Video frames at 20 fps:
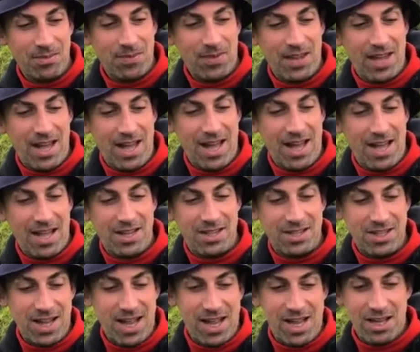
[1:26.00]
and
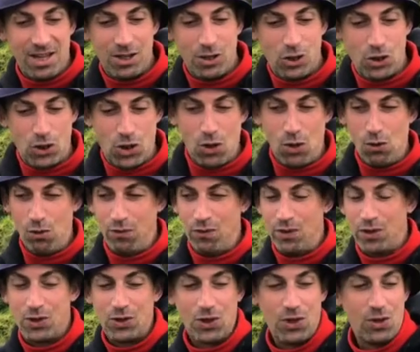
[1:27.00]
a stove.
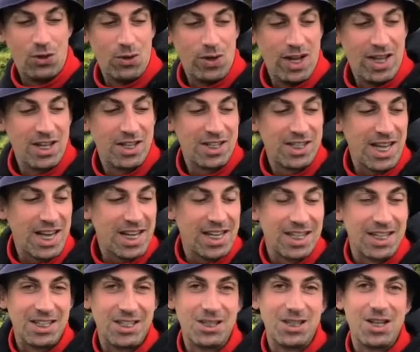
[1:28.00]
So in a
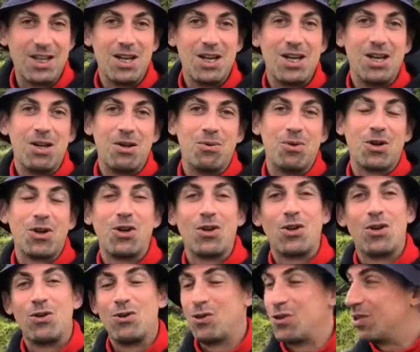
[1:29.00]
second we're going to go
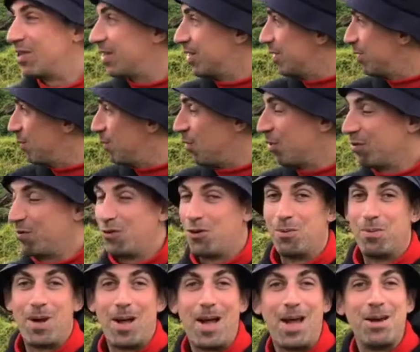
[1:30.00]
to this waterfall
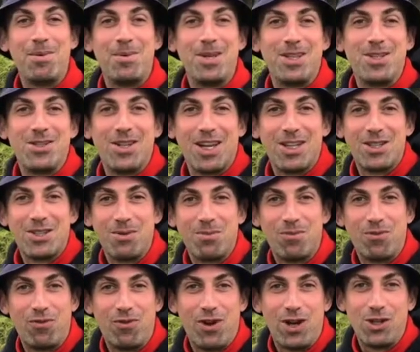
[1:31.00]
behind me to get some
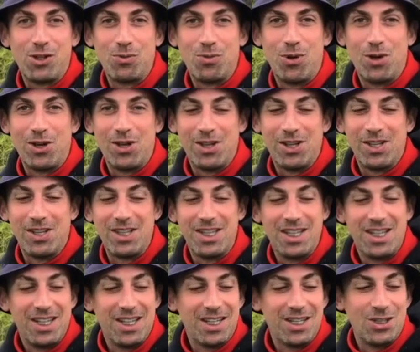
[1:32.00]
fresh water
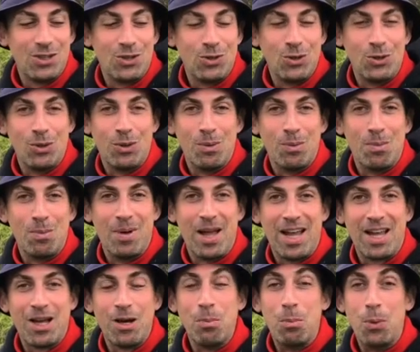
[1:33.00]
to make a
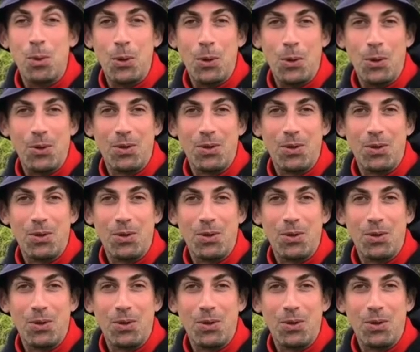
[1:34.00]
brew.